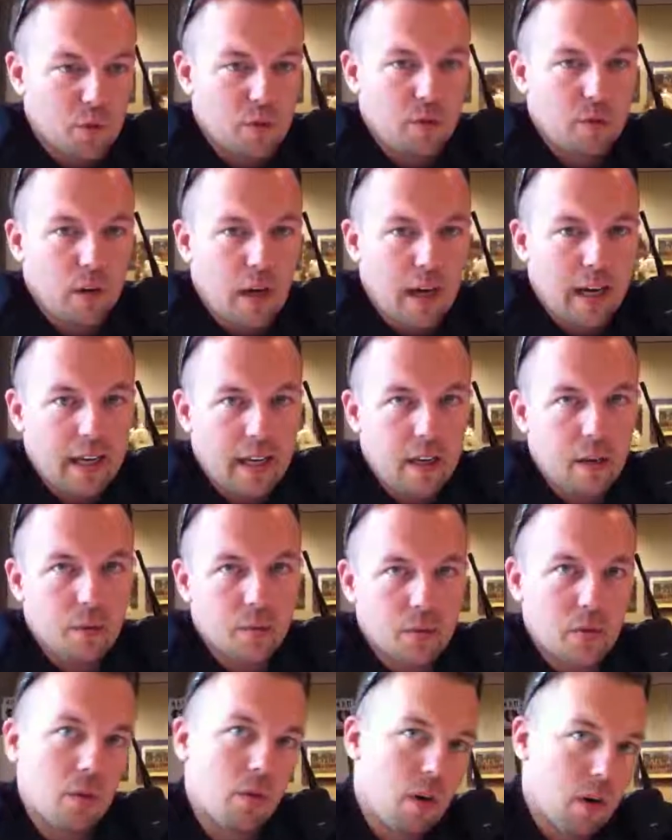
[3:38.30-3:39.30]
which I
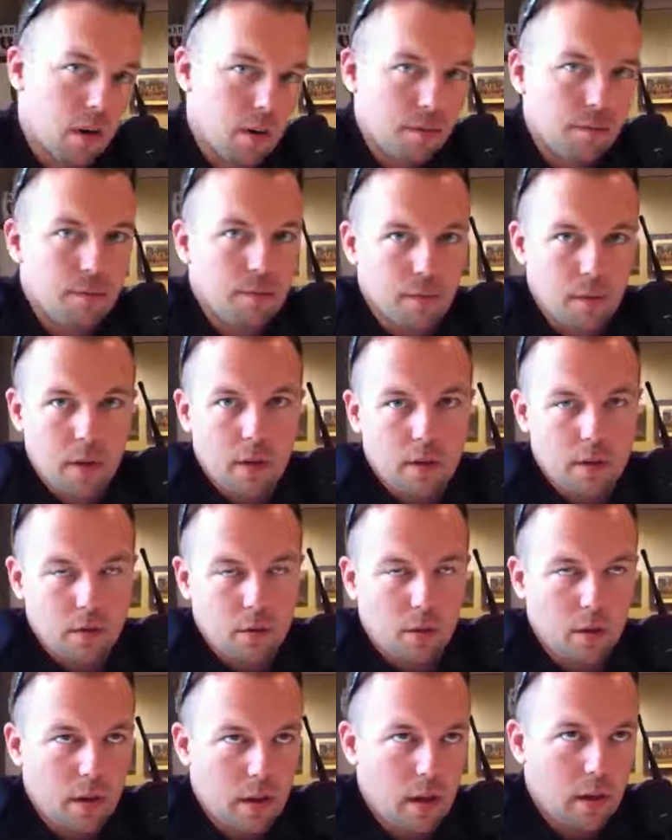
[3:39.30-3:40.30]
am, so I
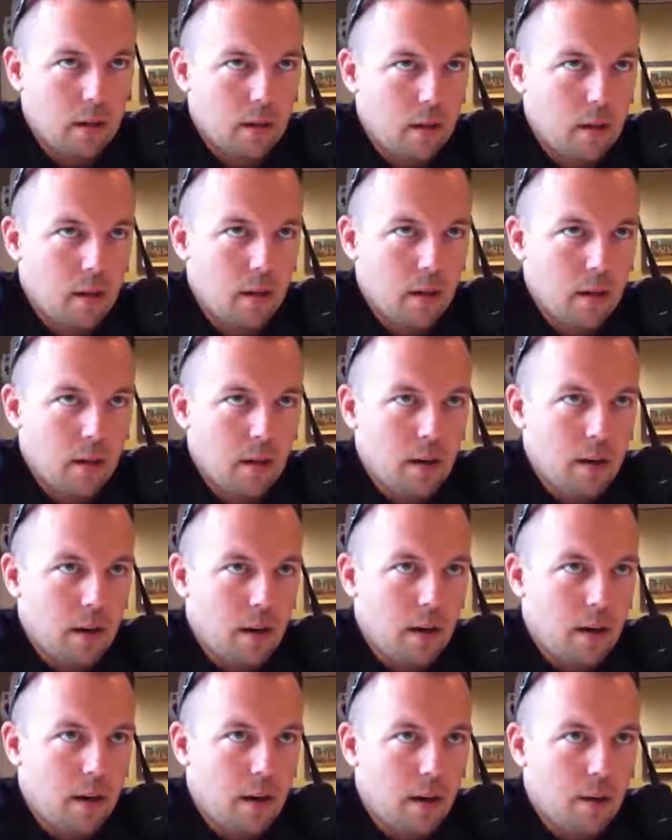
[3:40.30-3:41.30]
enjoy that.
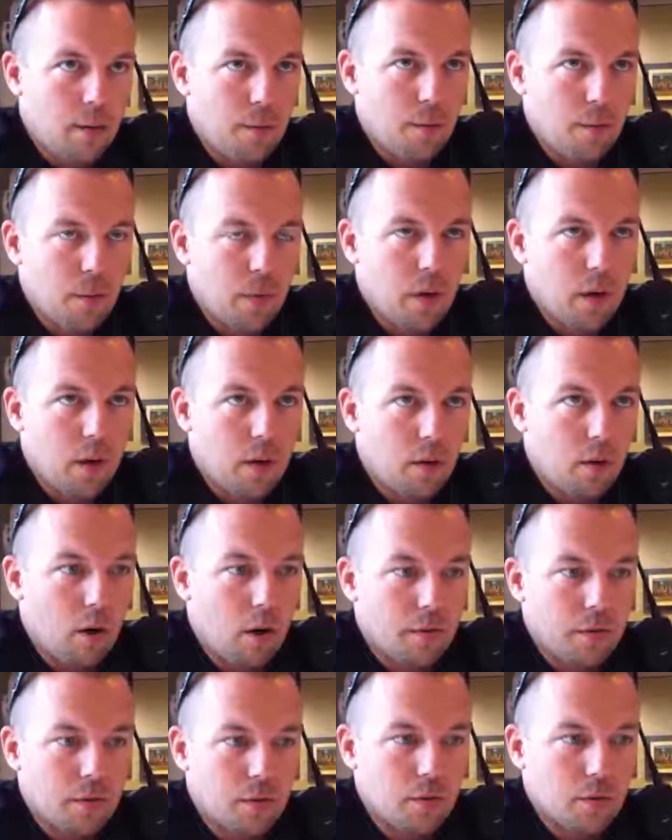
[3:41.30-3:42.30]
But other
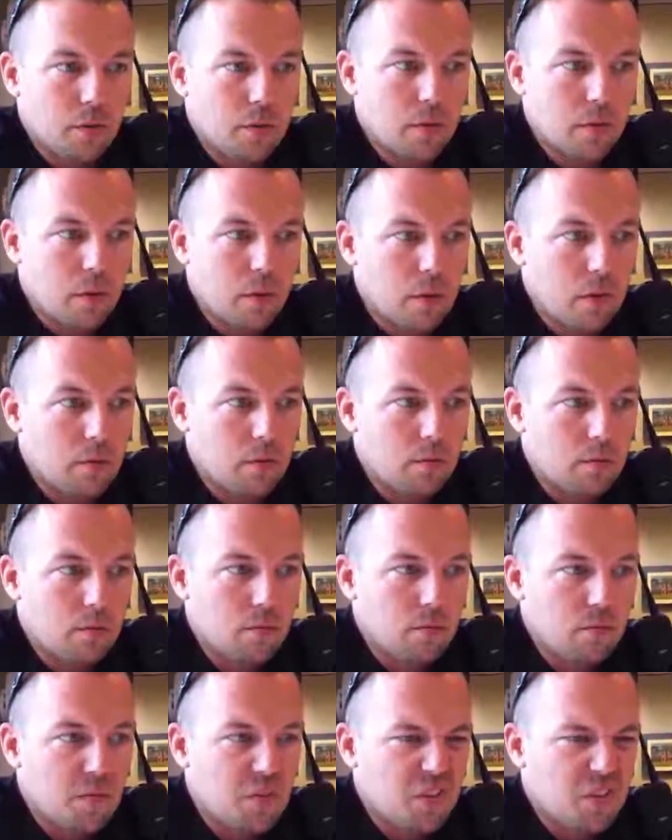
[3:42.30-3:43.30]
officers,
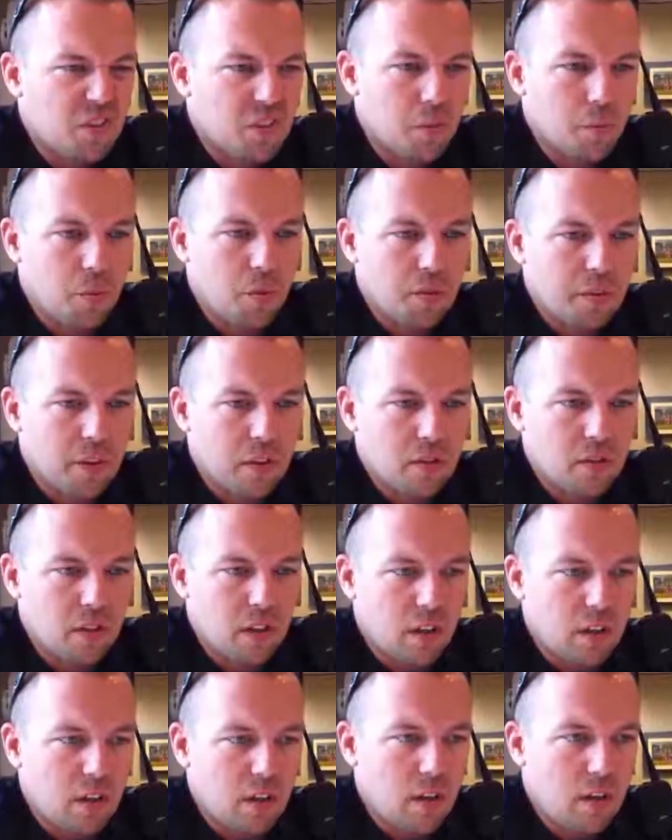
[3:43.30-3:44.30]
just simple
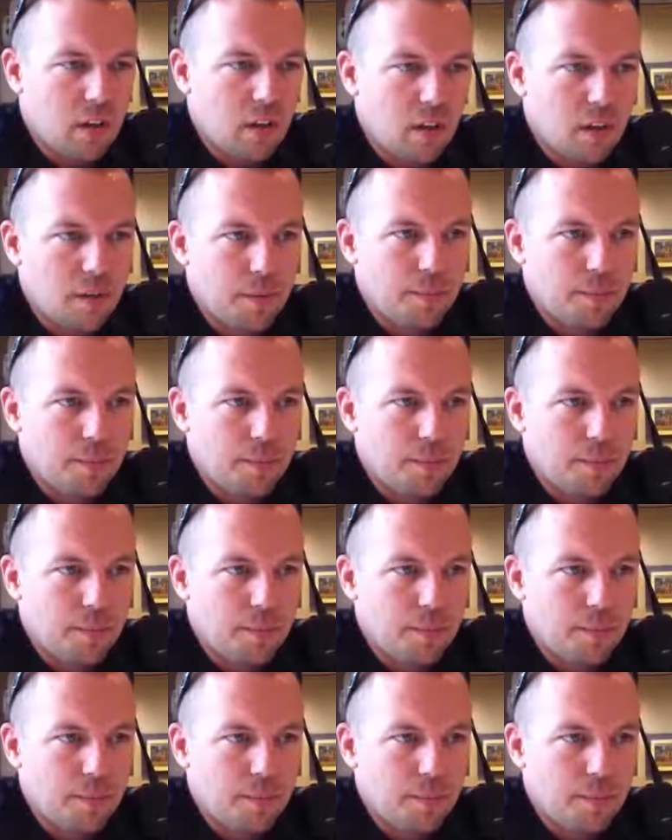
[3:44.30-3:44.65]
things like